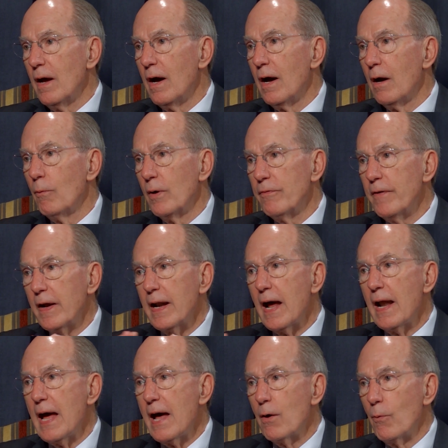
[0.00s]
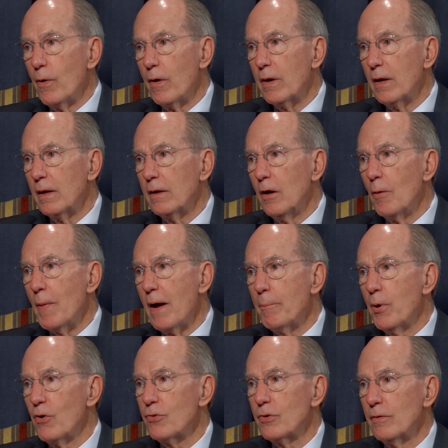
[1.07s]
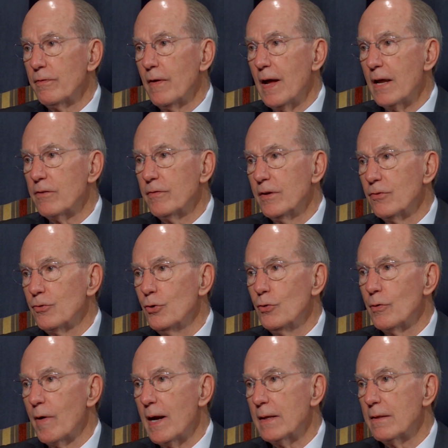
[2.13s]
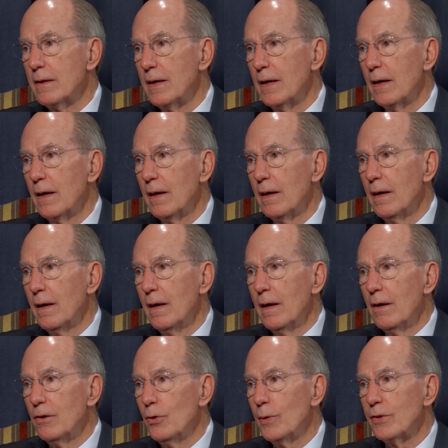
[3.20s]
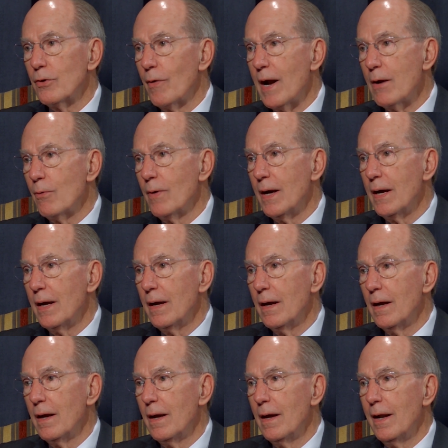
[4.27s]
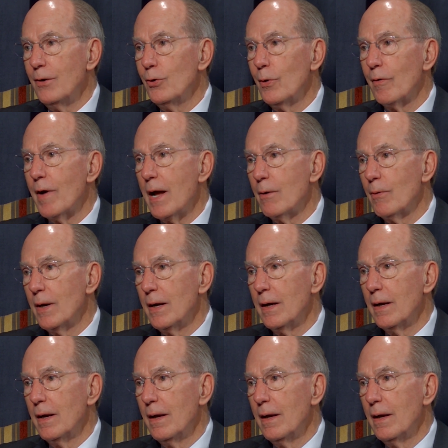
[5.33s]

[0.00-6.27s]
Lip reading: We figured out how to work it. You know, my personal philosophy is do the right thing, do it the right way, and do it right away.